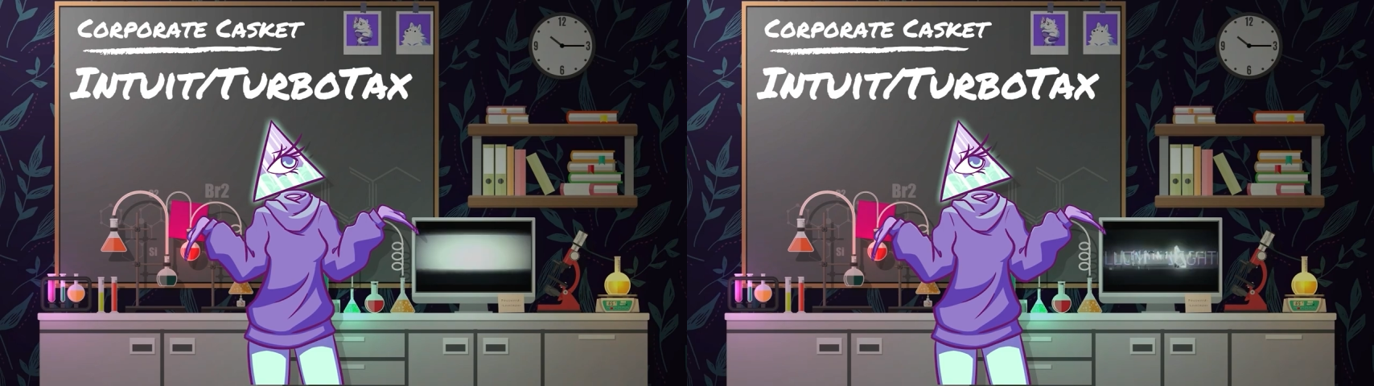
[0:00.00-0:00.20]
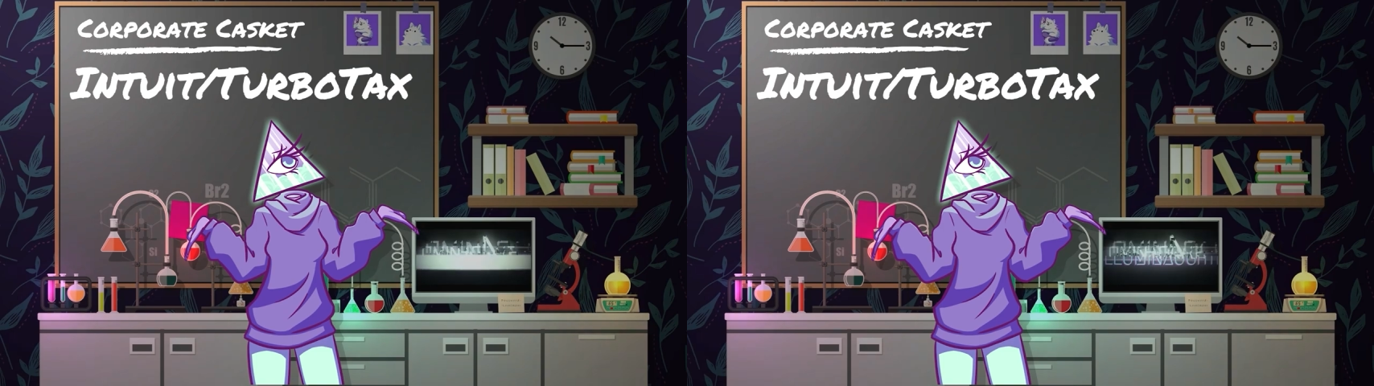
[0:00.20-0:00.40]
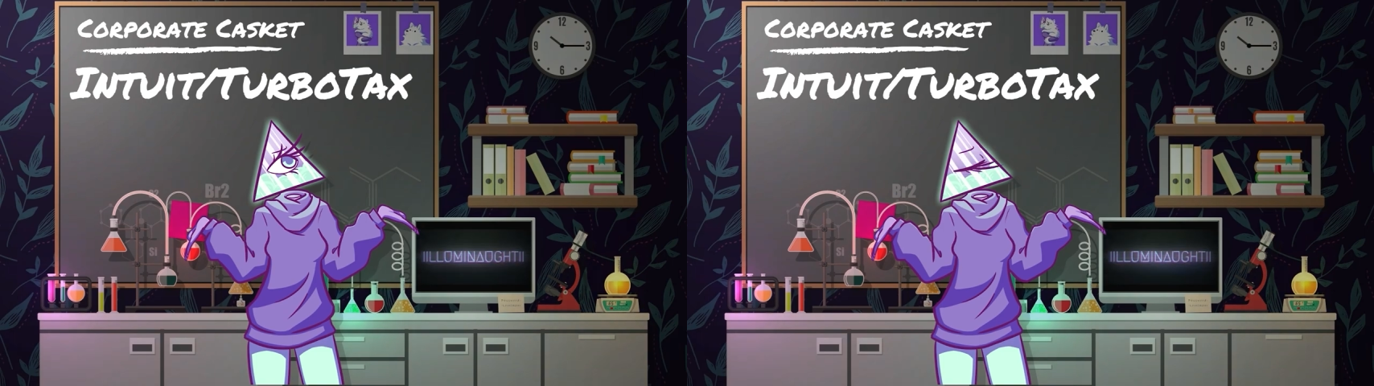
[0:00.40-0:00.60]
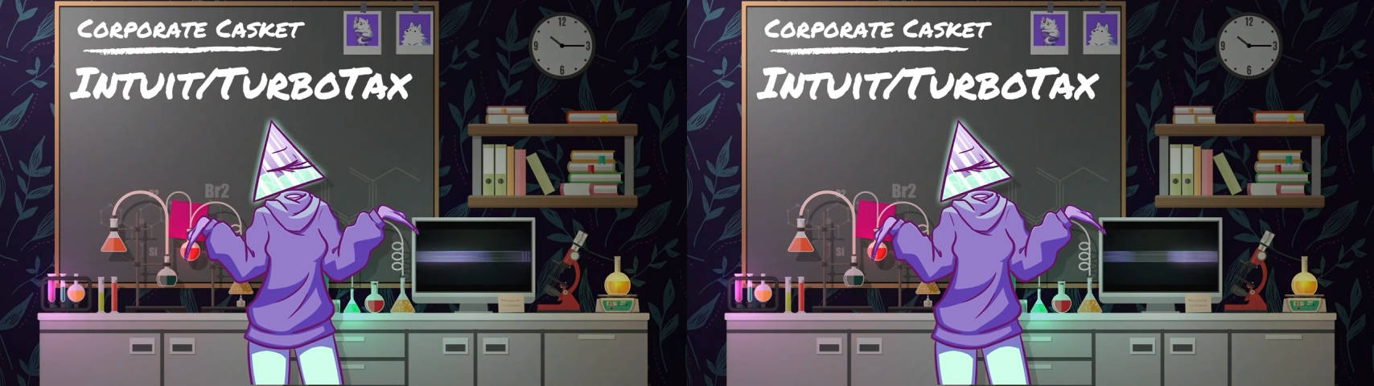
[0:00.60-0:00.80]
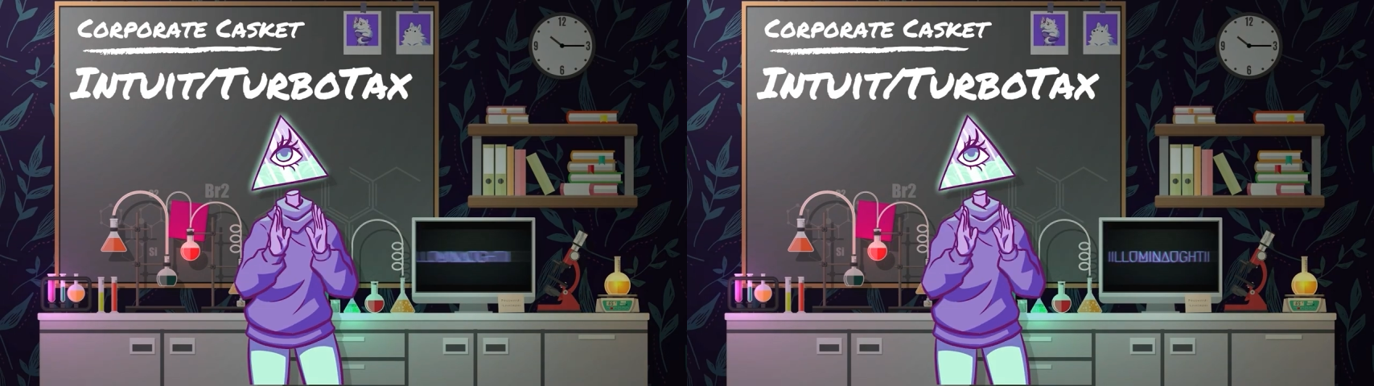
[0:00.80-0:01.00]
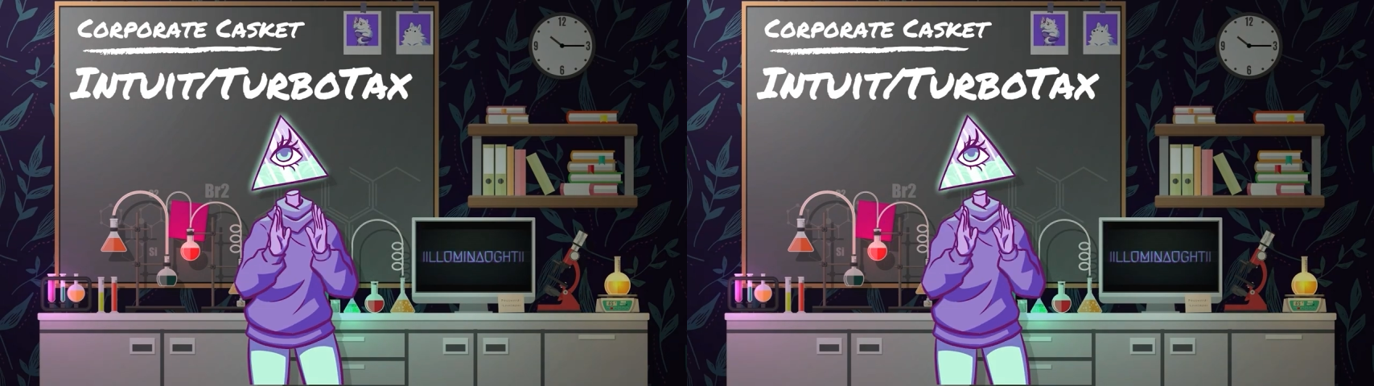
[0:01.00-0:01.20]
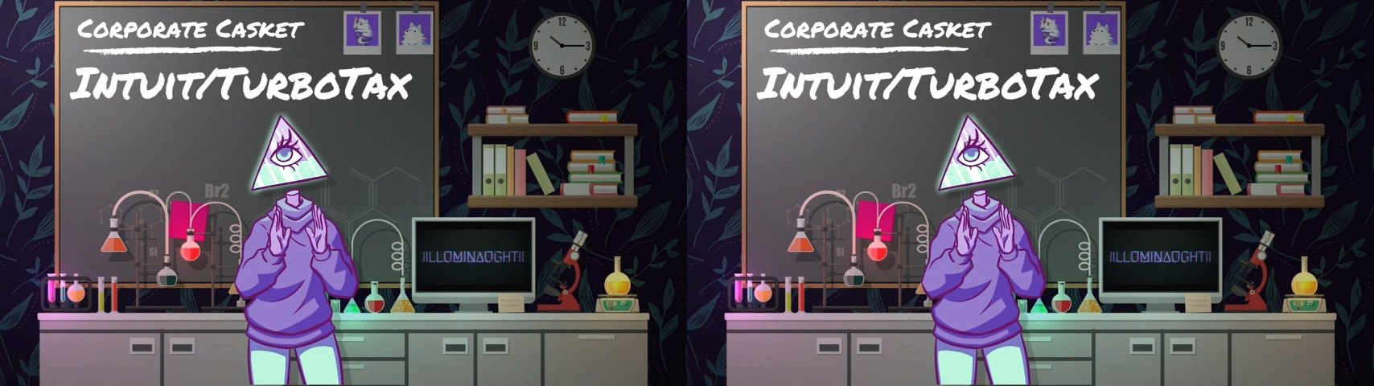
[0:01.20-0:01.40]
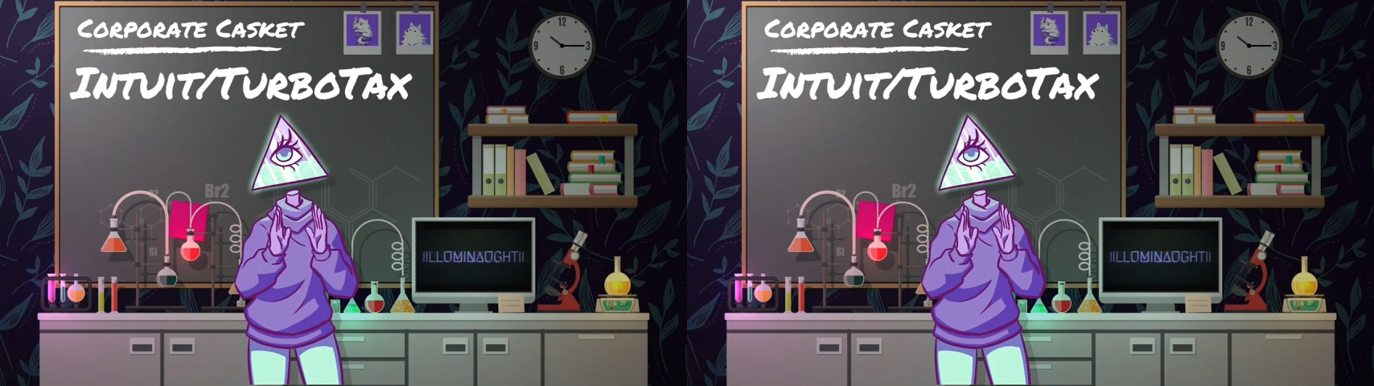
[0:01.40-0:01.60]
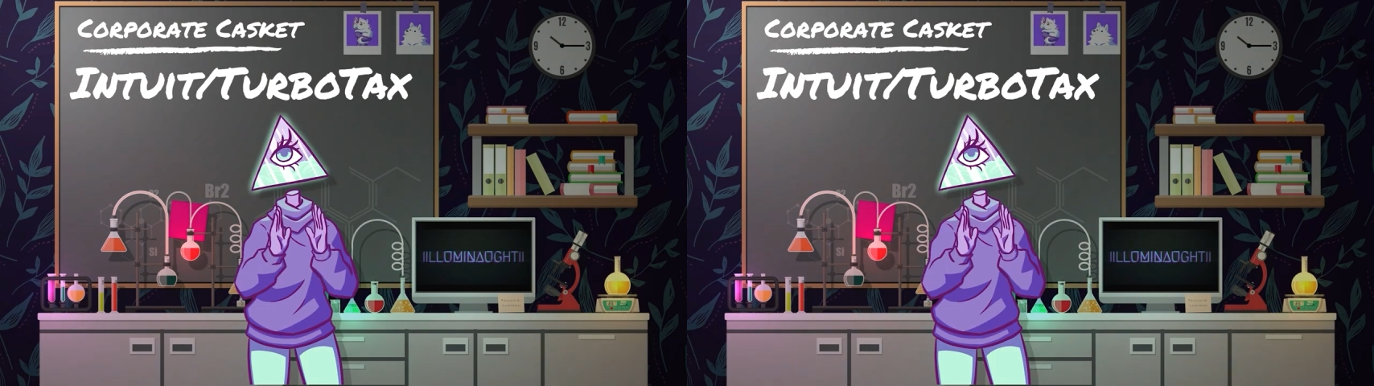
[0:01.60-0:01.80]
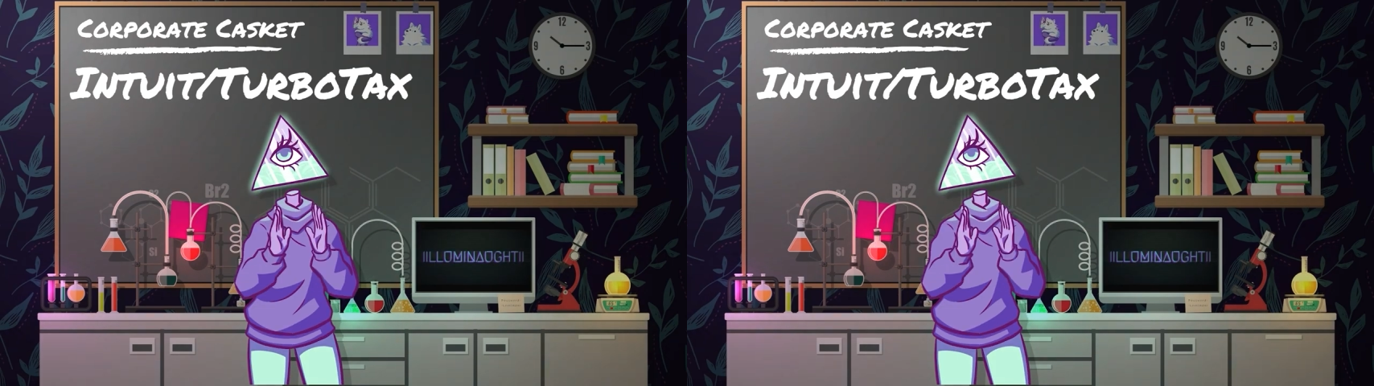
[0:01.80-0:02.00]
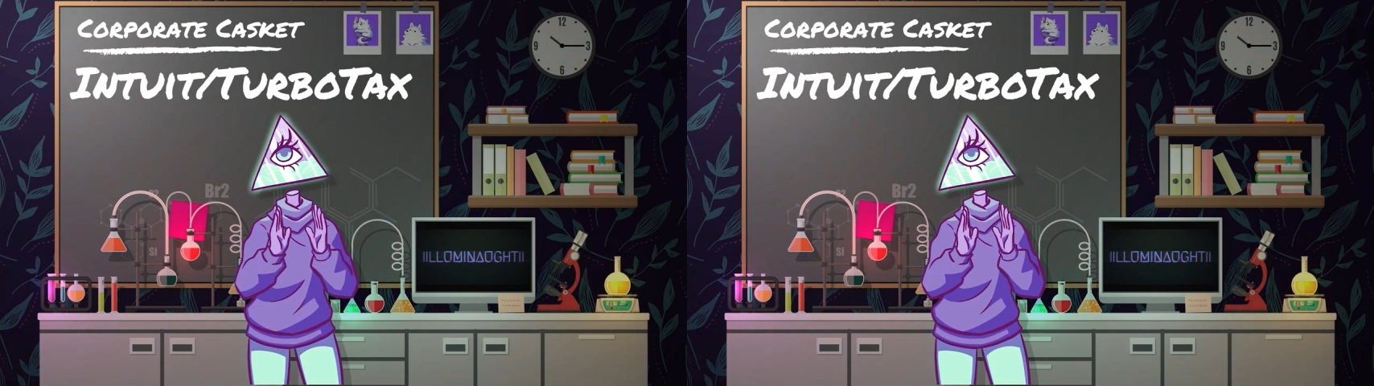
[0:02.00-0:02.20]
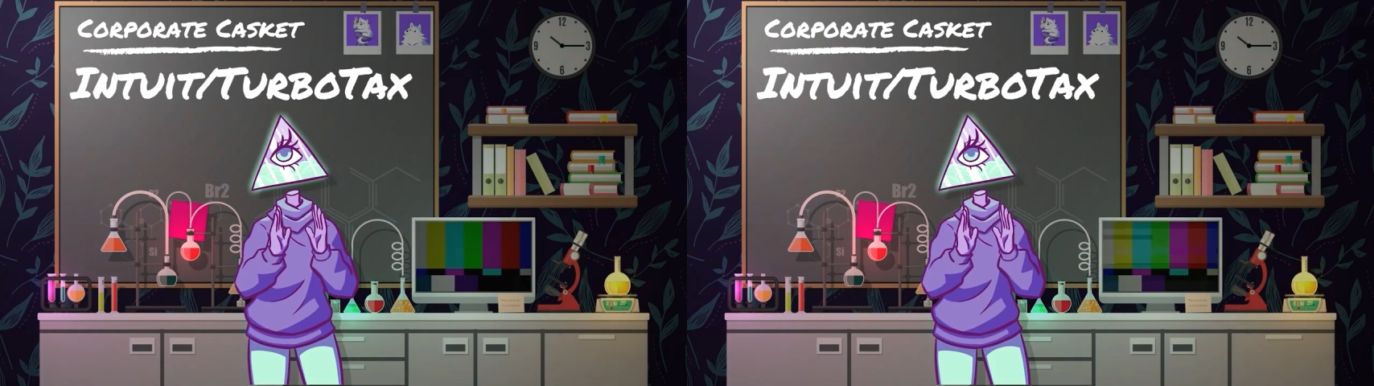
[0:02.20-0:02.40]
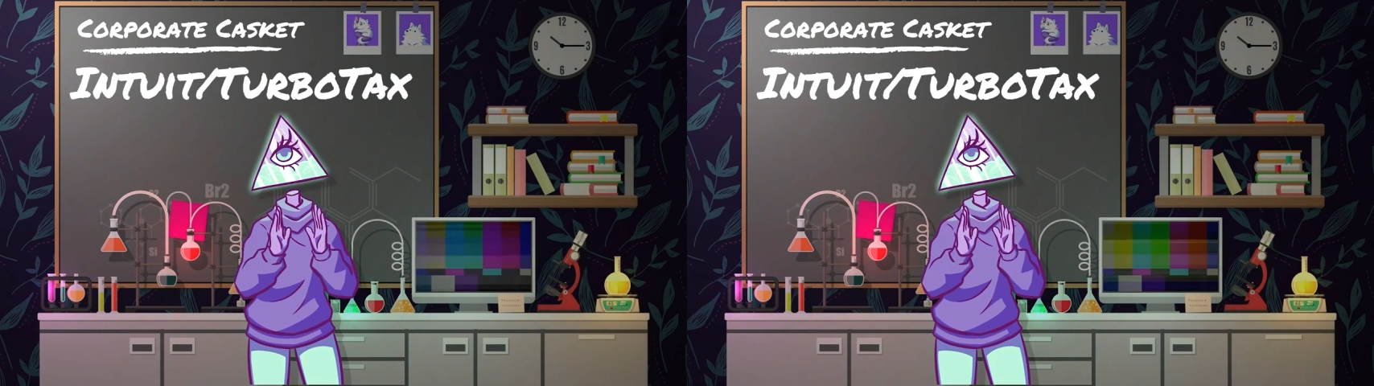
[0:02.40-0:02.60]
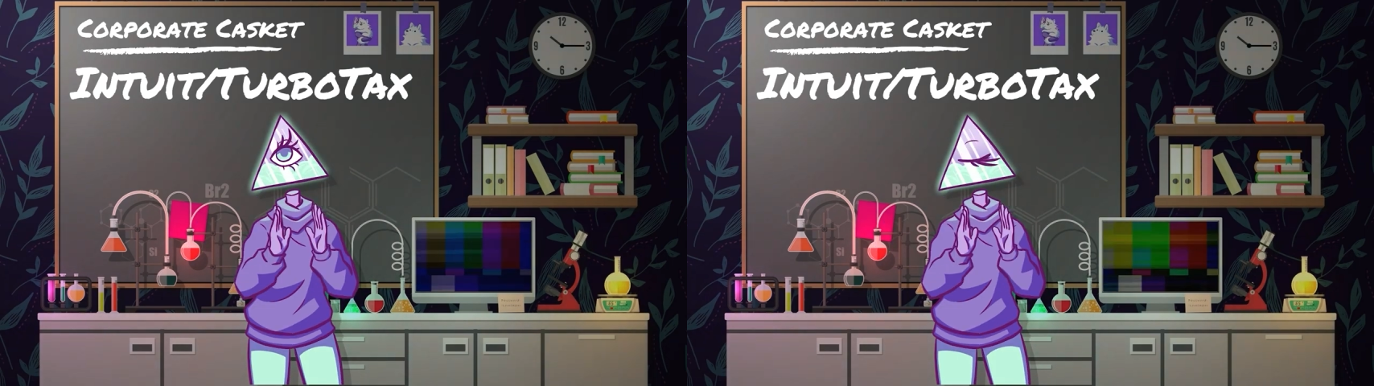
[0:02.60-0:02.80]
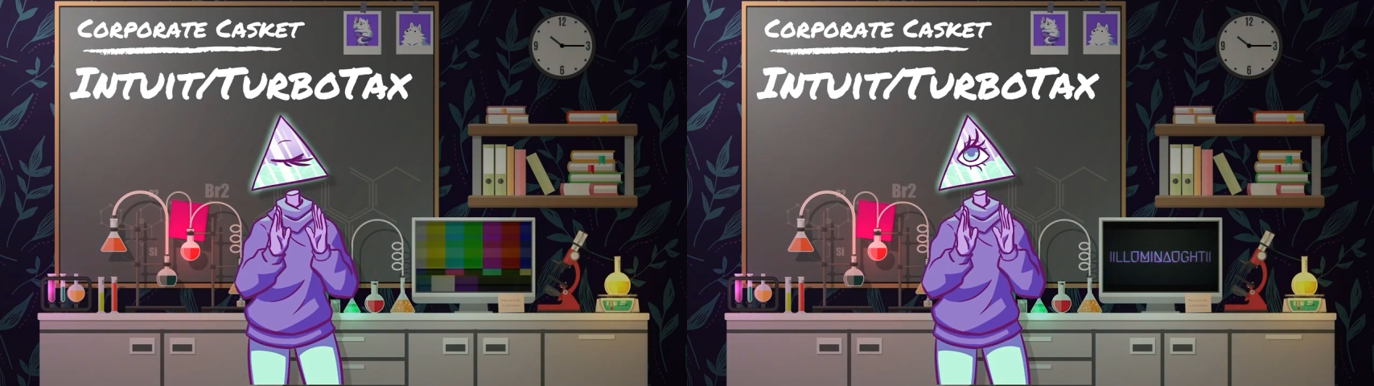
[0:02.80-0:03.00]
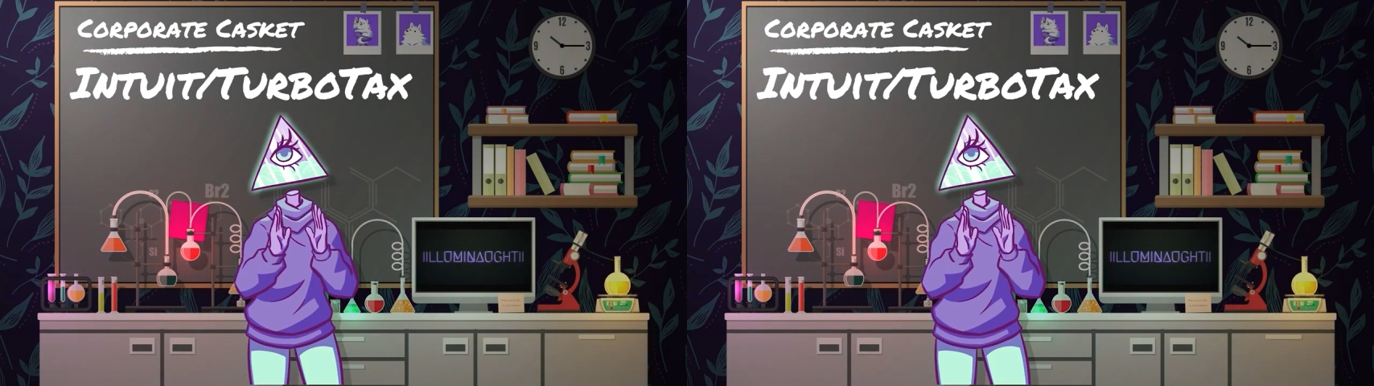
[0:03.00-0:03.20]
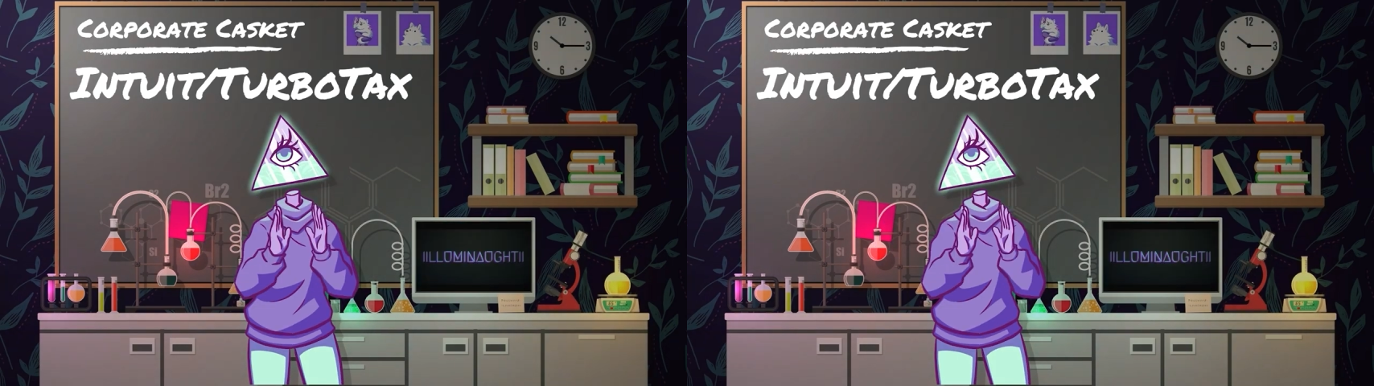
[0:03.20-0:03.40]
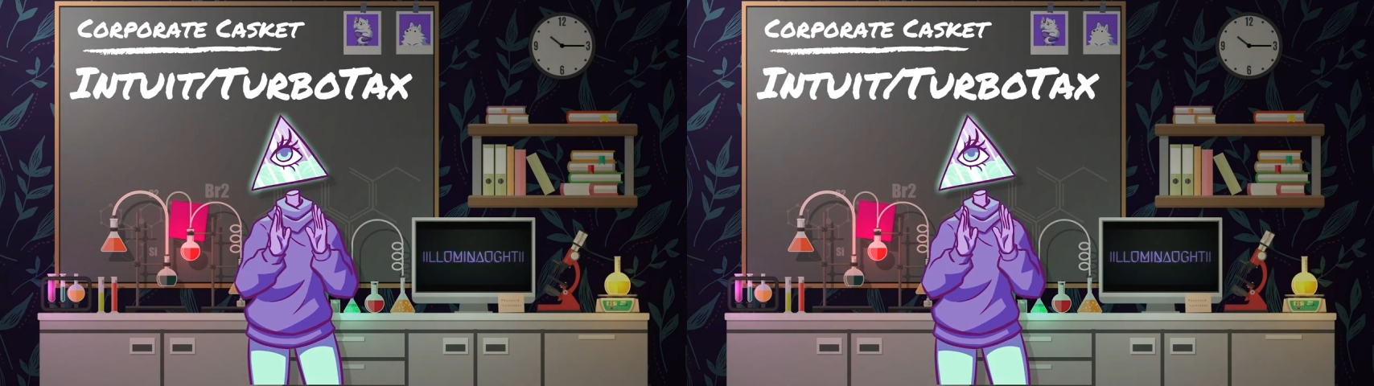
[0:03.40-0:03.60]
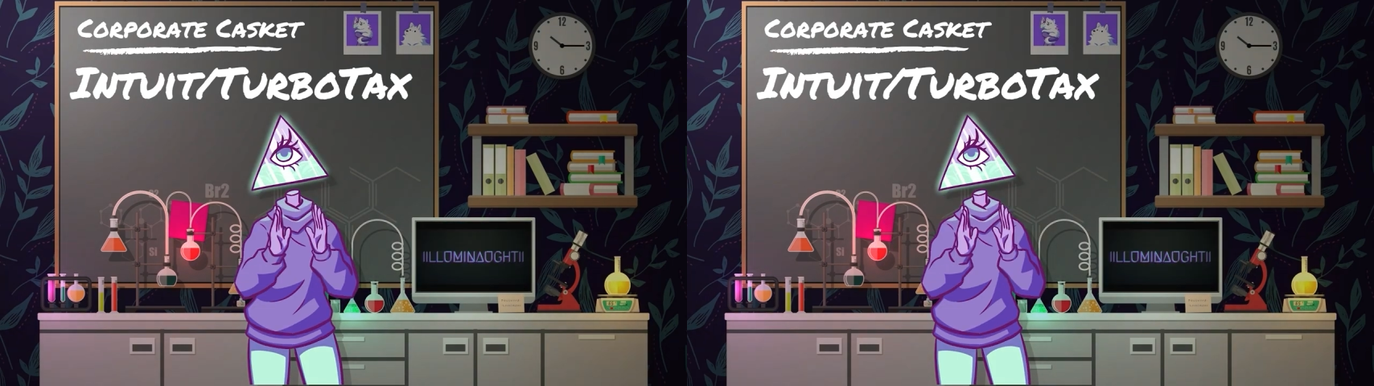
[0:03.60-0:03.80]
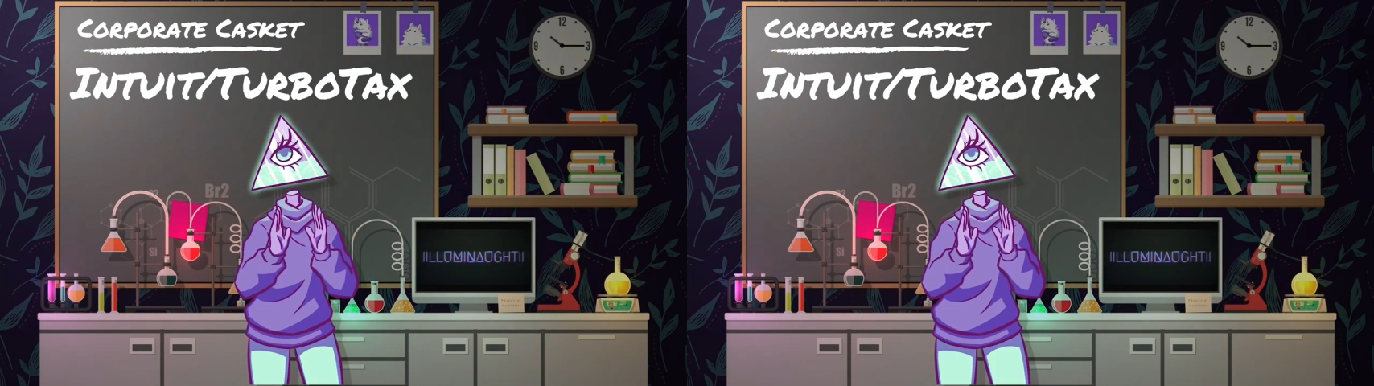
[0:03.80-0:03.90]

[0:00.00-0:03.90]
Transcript: (no speaker visible)